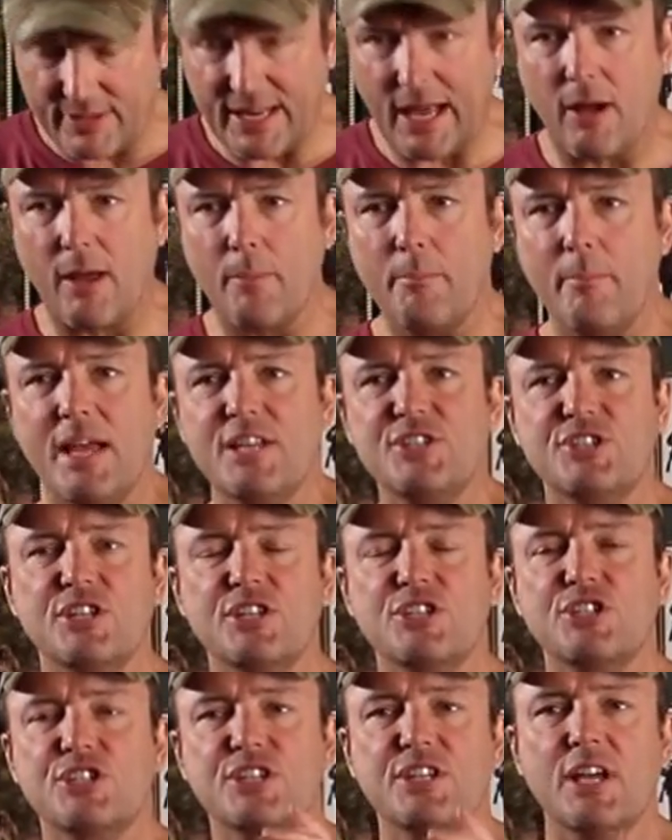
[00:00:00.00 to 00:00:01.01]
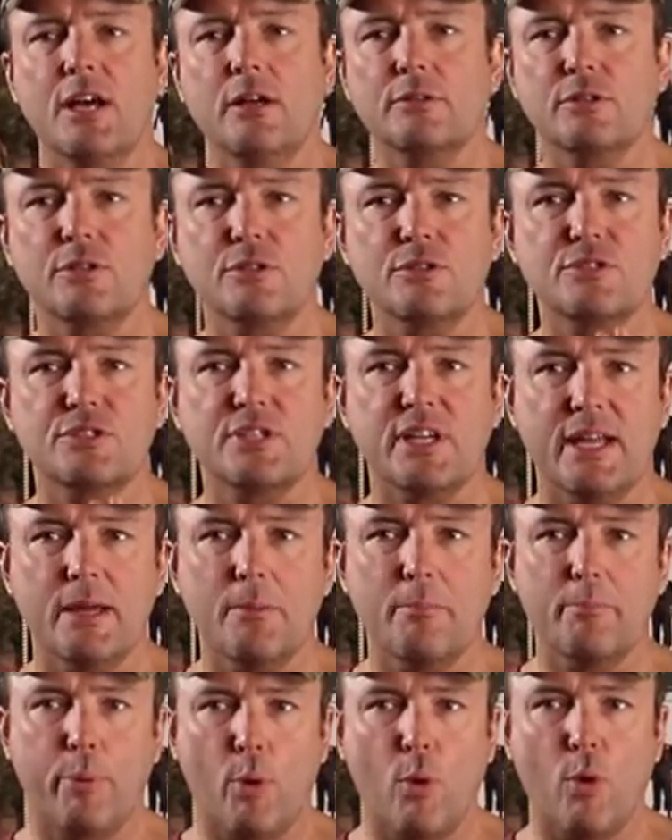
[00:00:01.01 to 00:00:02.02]
Now, I mentioned shelter's
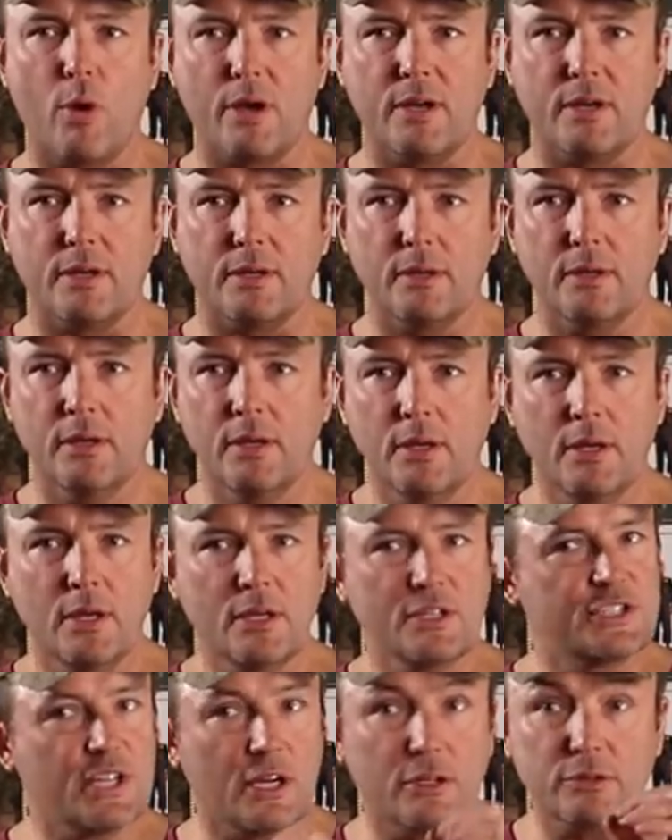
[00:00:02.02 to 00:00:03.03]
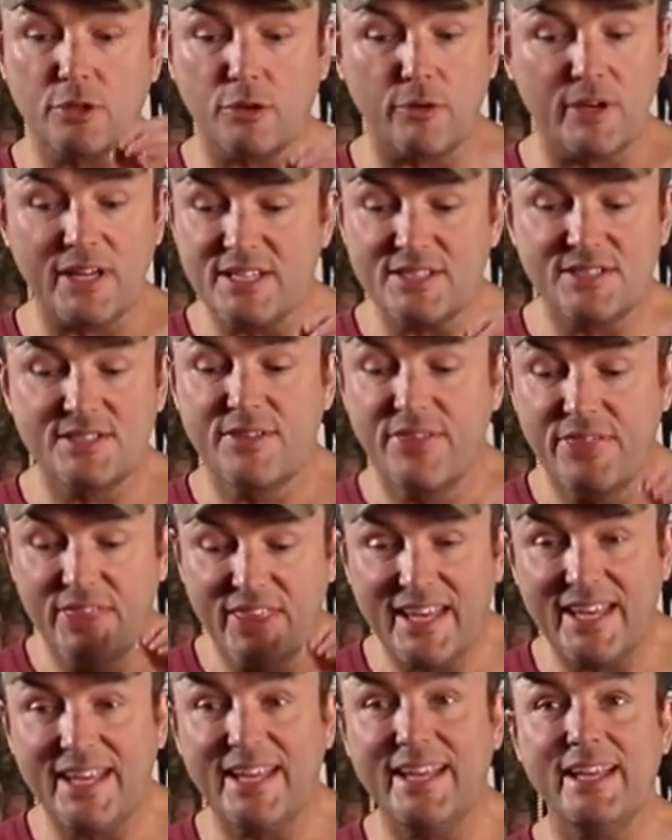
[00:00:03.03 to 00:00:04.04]
important. Shelter is
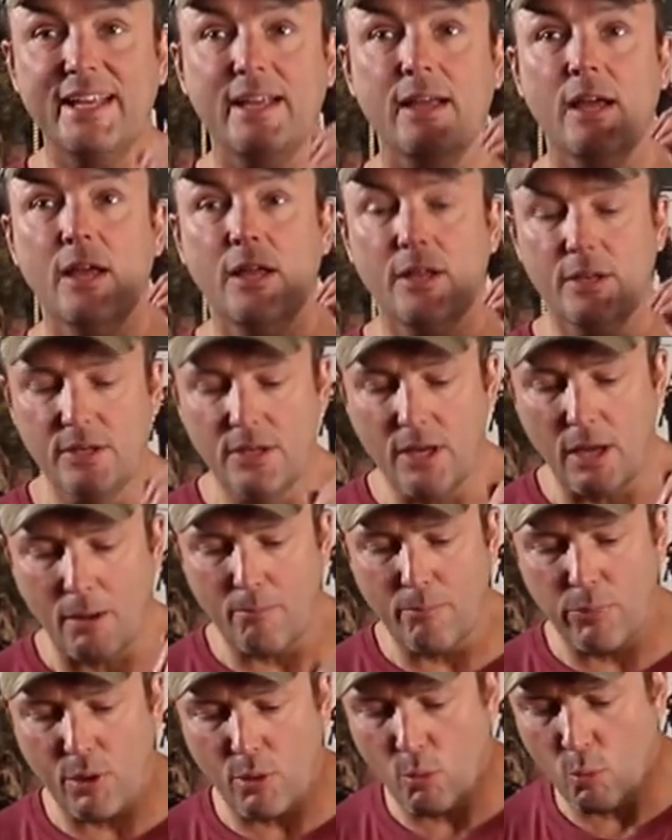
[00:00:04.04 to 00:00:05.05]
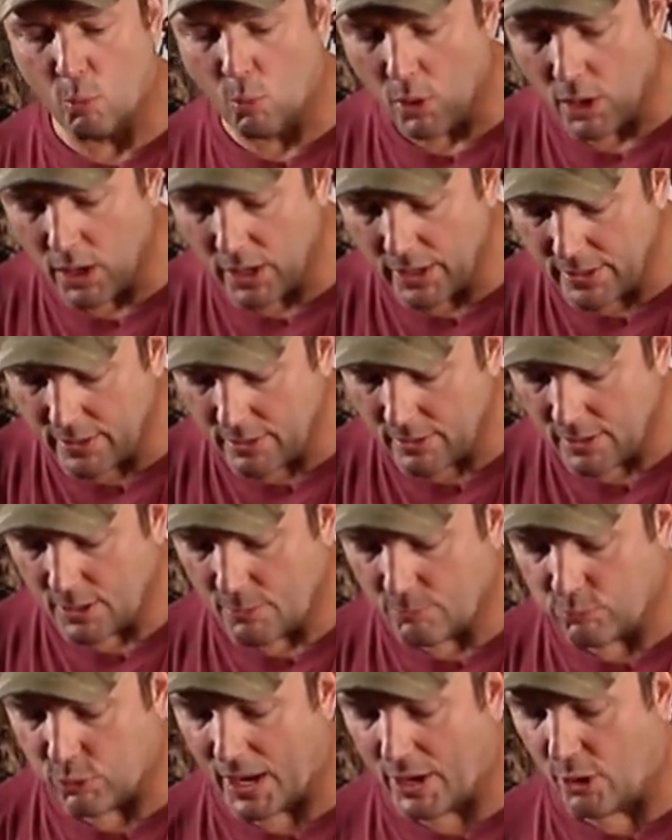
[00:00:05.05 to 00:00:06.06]
the number one
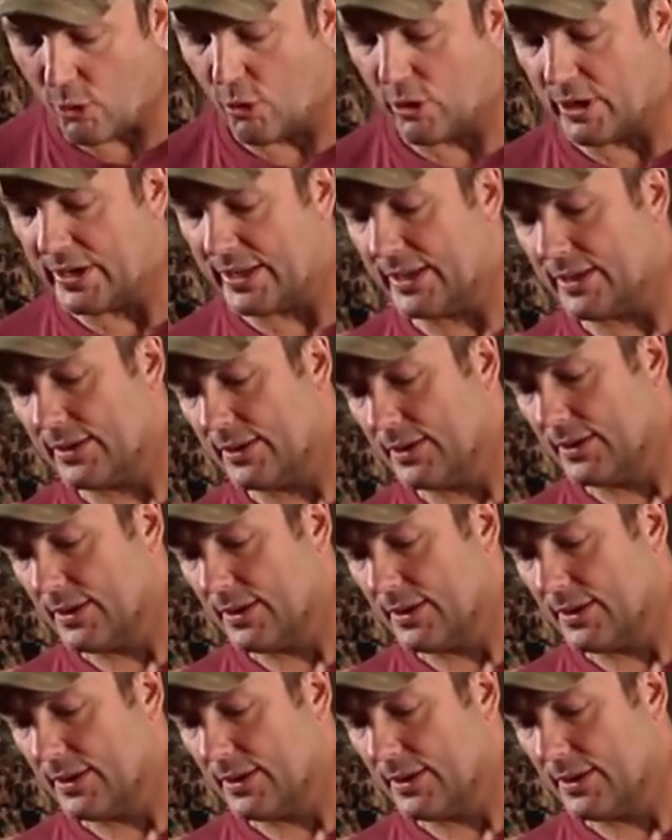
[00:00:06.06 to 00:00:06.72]
priority,